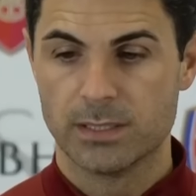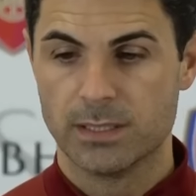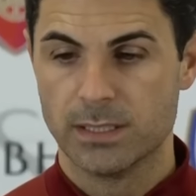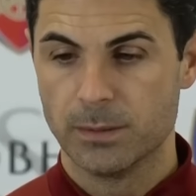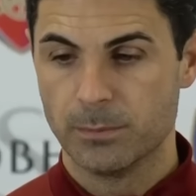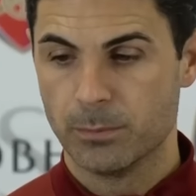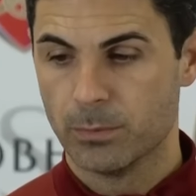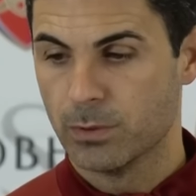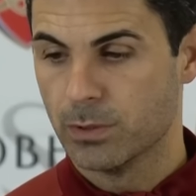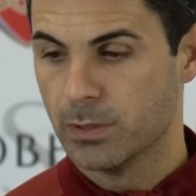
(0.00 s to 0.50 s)
a
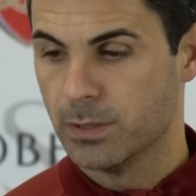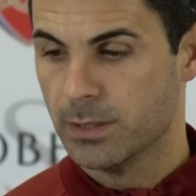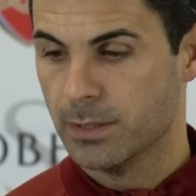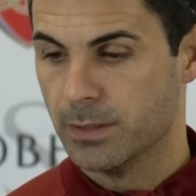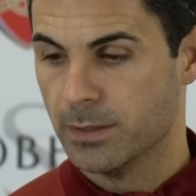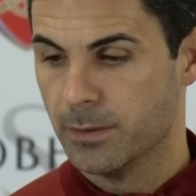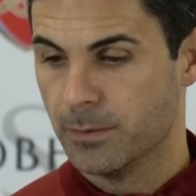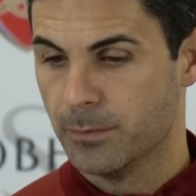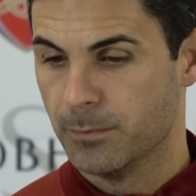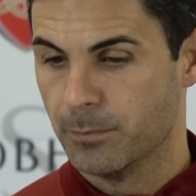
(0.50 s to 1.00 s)
team
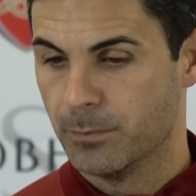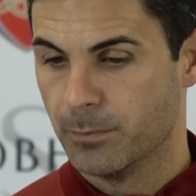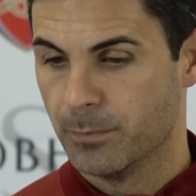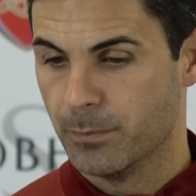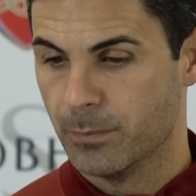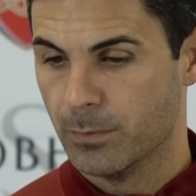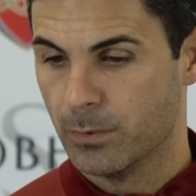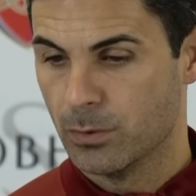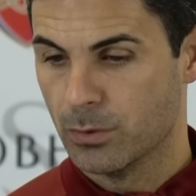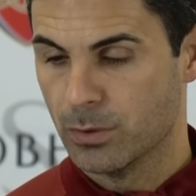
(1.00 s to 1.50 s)

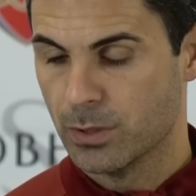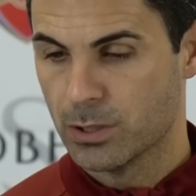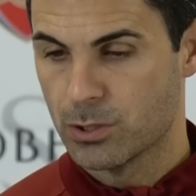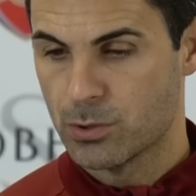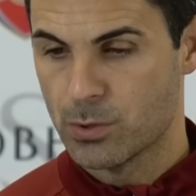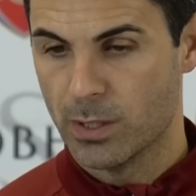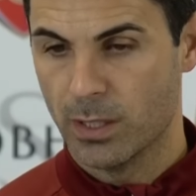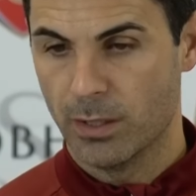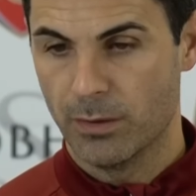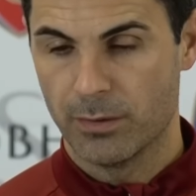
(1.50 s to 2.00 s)
on the
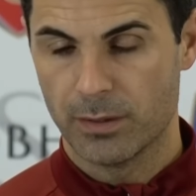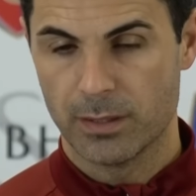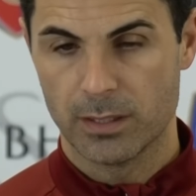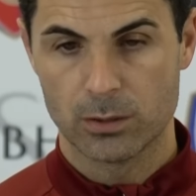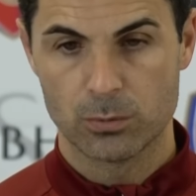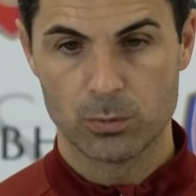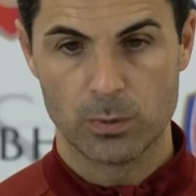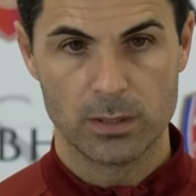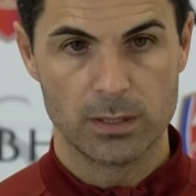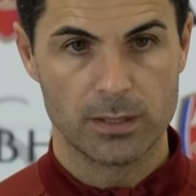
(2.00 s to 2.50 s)
strength and
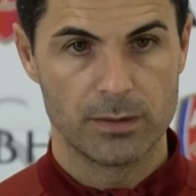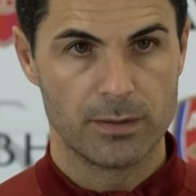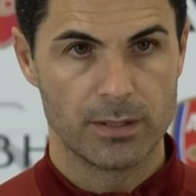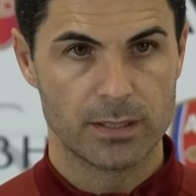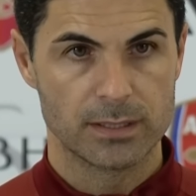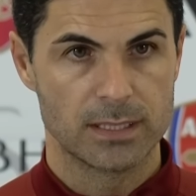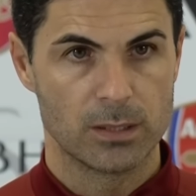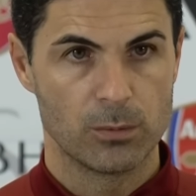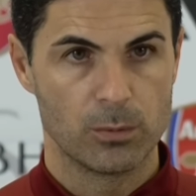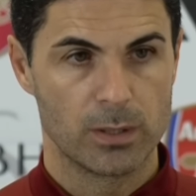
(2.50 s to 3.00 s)
as well the
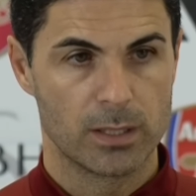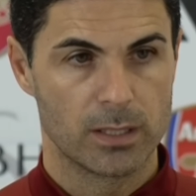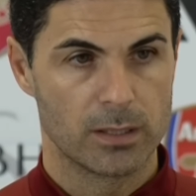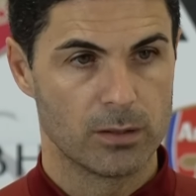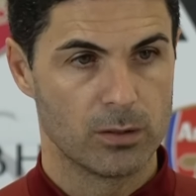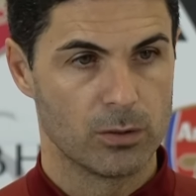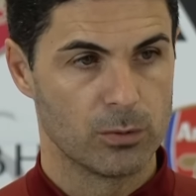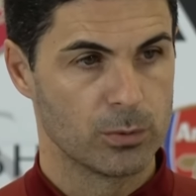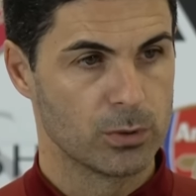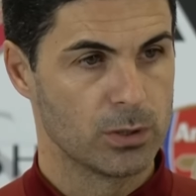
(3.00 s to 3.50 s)
things that we
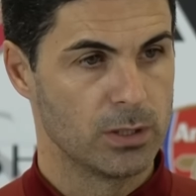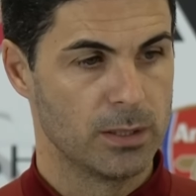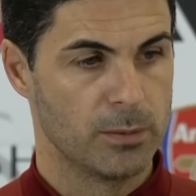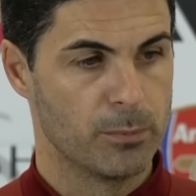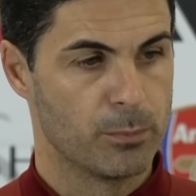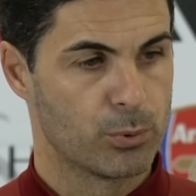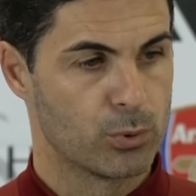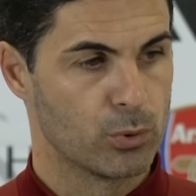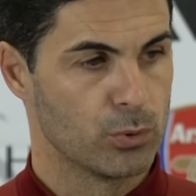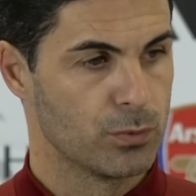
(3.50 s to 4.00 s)
can obviously
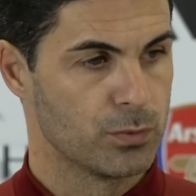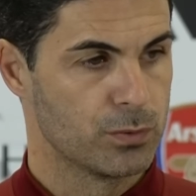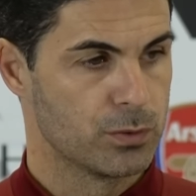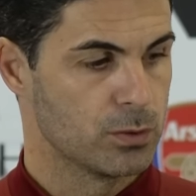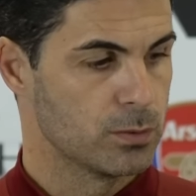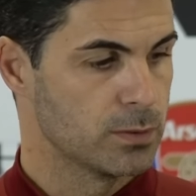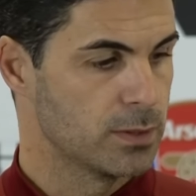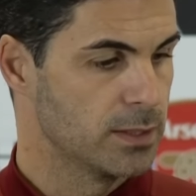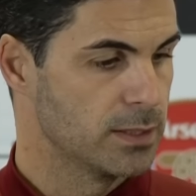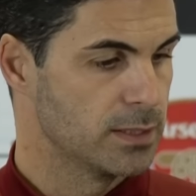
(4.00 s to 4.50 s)
improve.
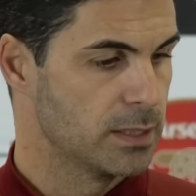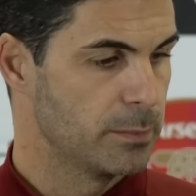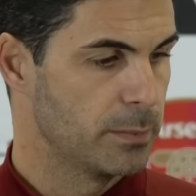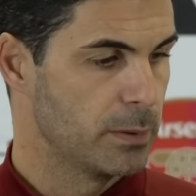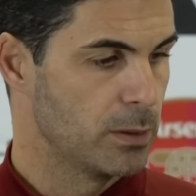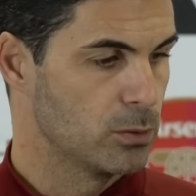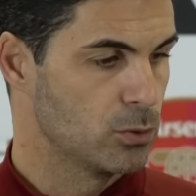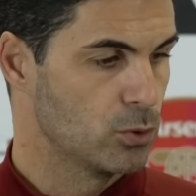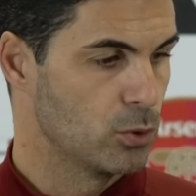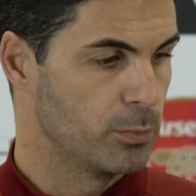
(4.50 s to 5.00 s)
Sometimes
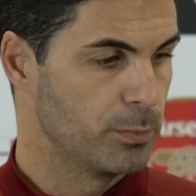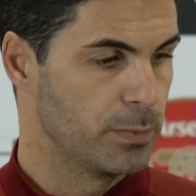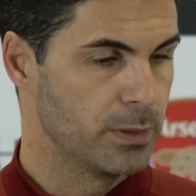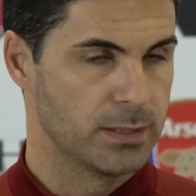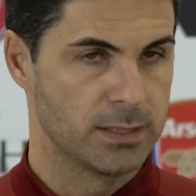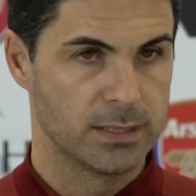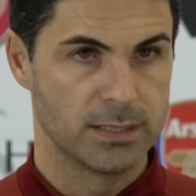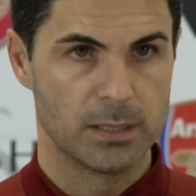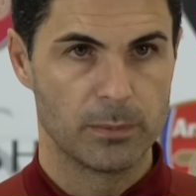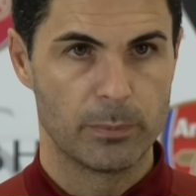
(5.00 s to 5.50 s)
about
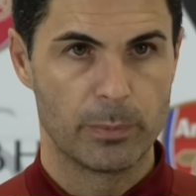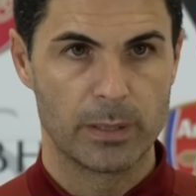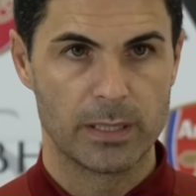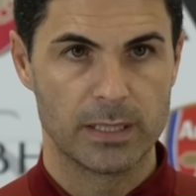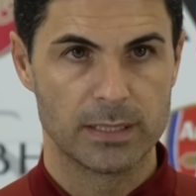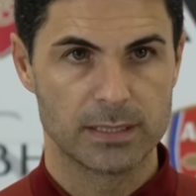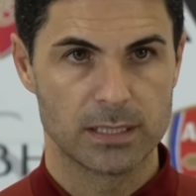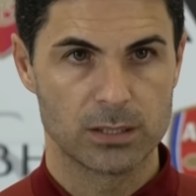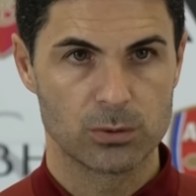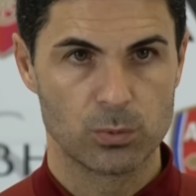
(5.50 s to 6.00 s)
convincing the
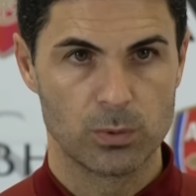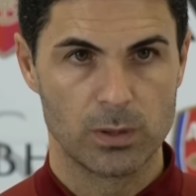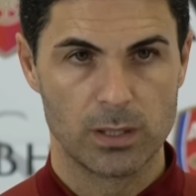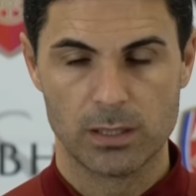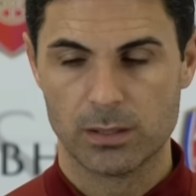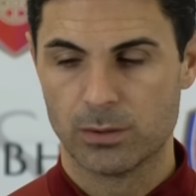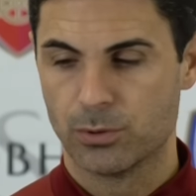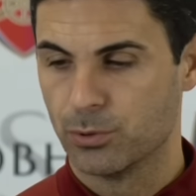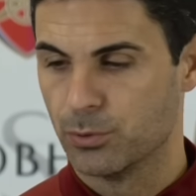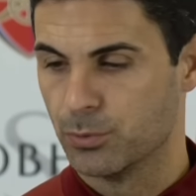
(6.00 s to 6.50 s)
players as
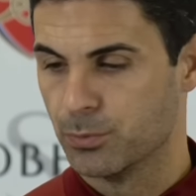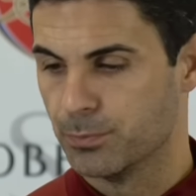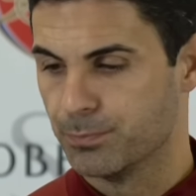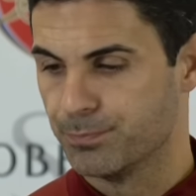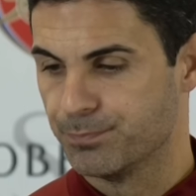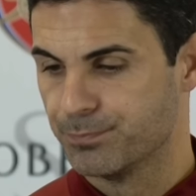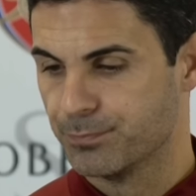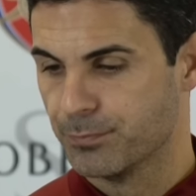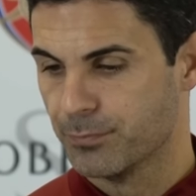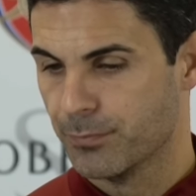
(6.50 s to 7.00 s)
well
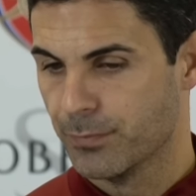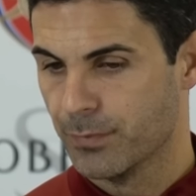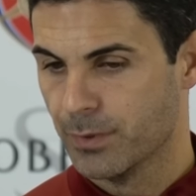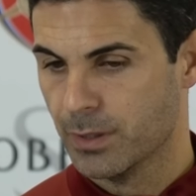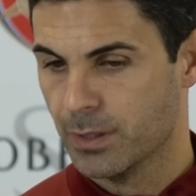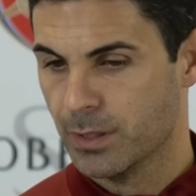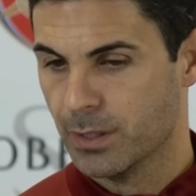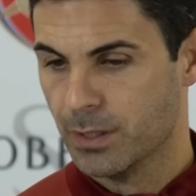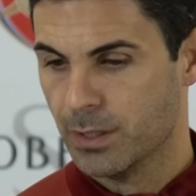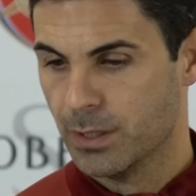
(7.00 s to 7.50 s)

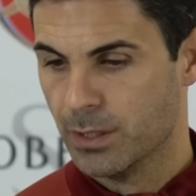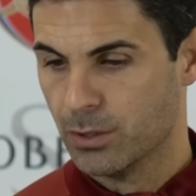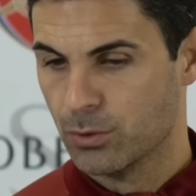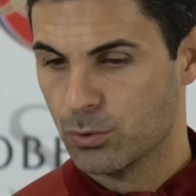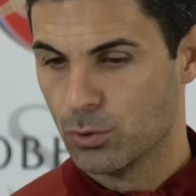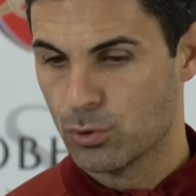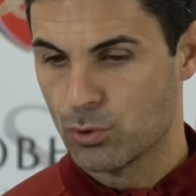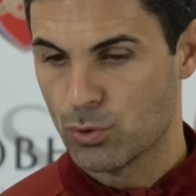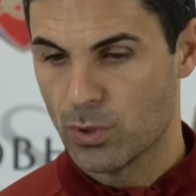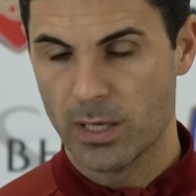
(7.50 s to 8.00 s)

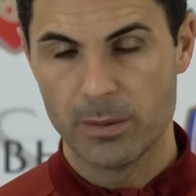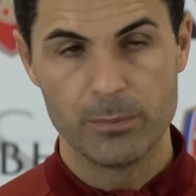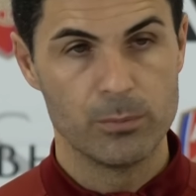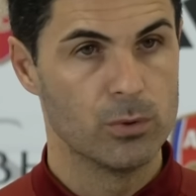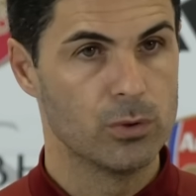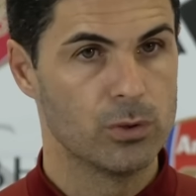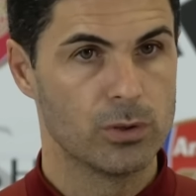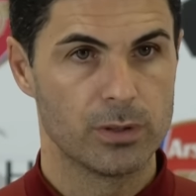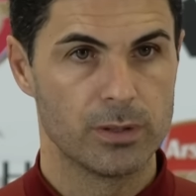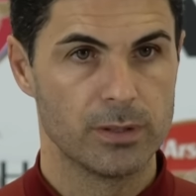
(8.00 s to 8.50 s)
to try
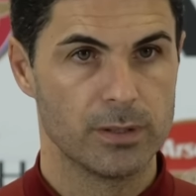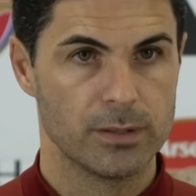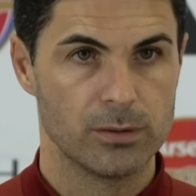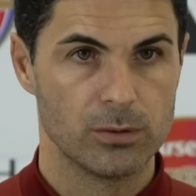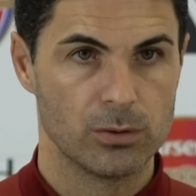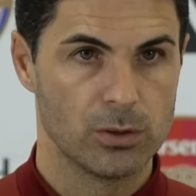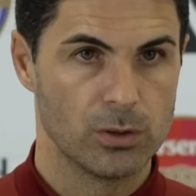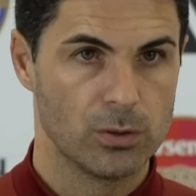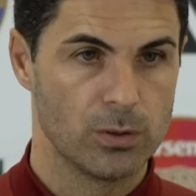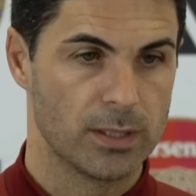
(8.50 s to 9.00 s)
more,
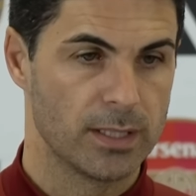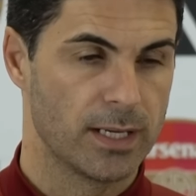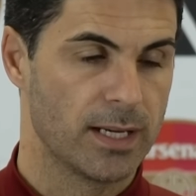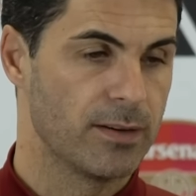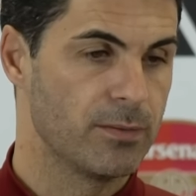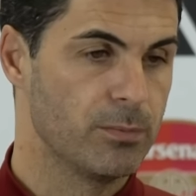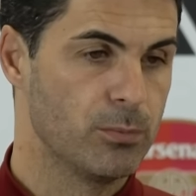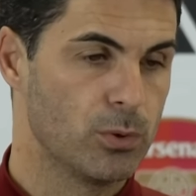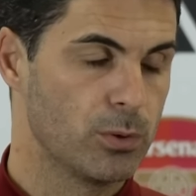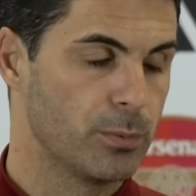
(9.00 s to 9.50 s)
you know, and
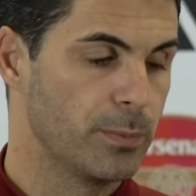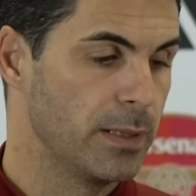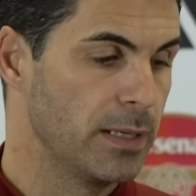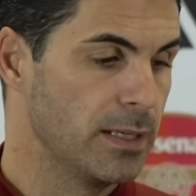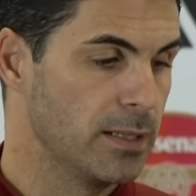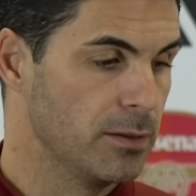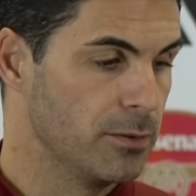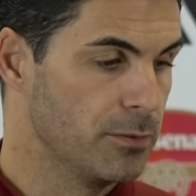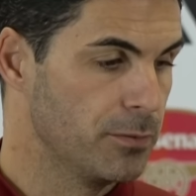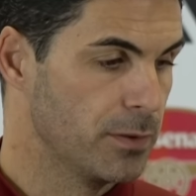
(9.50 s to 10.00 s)
have more
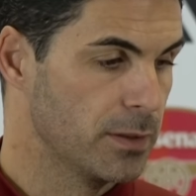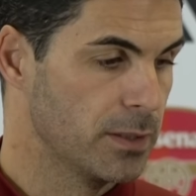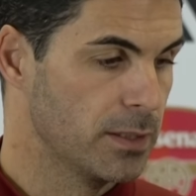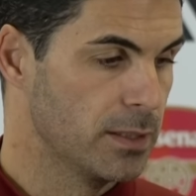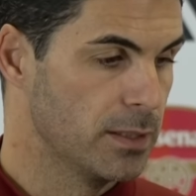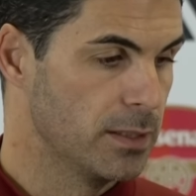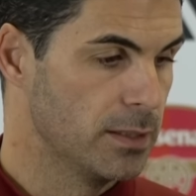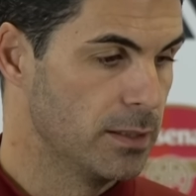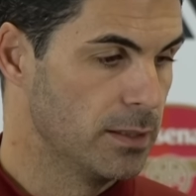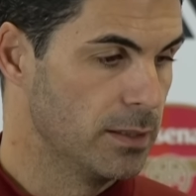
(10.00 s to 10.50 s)
belief
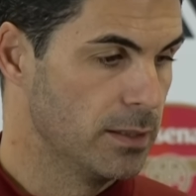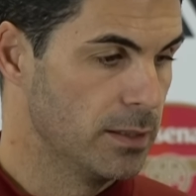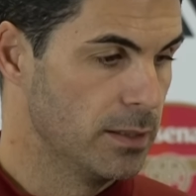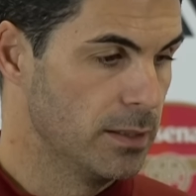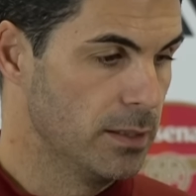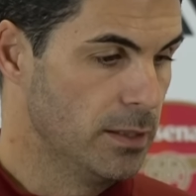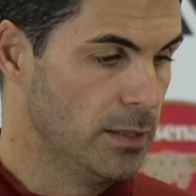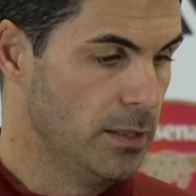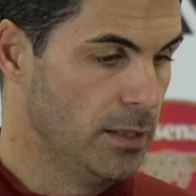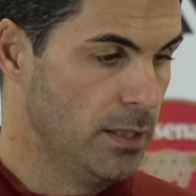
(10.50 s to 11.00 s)

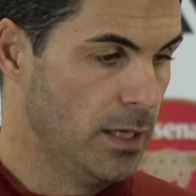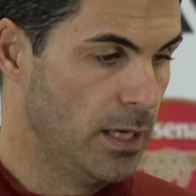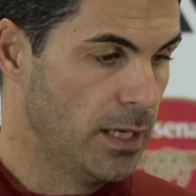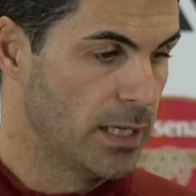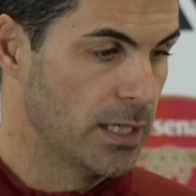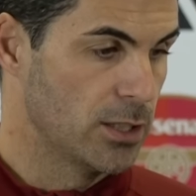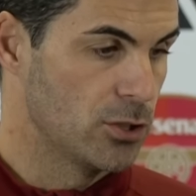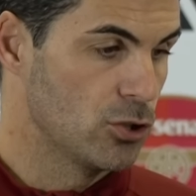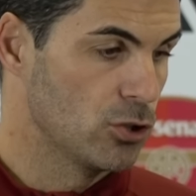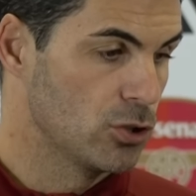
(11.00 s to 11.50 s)
and
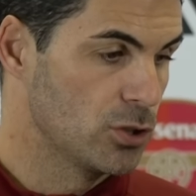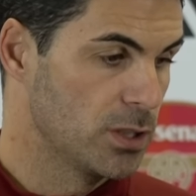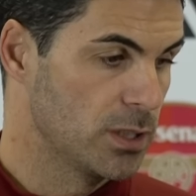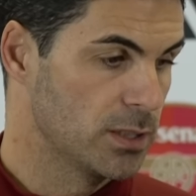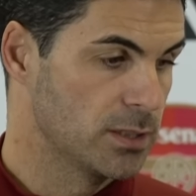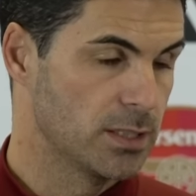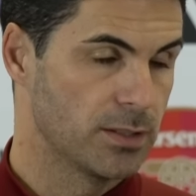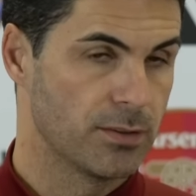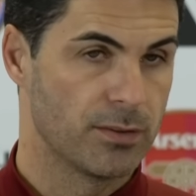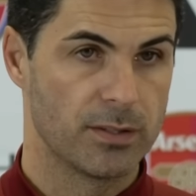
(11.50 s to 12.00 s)
adjust
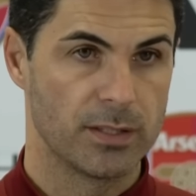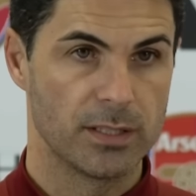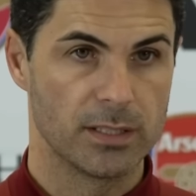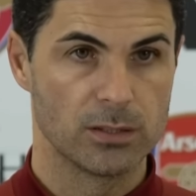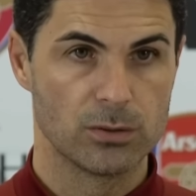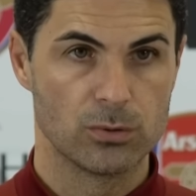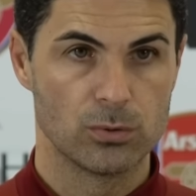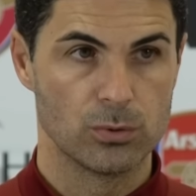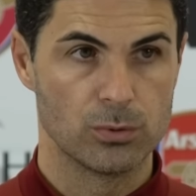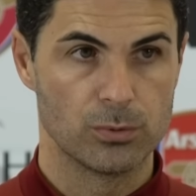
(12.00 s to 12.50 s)
certain
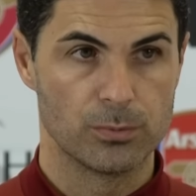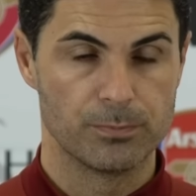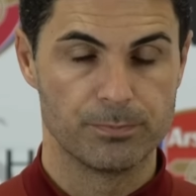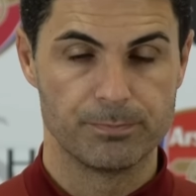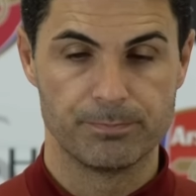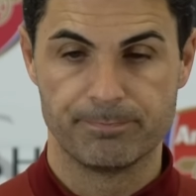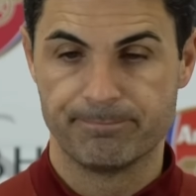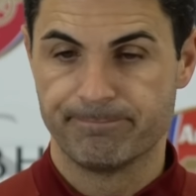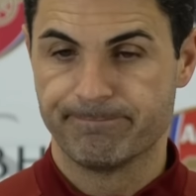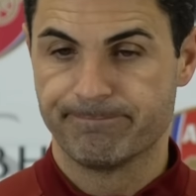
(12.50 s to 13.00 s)
things to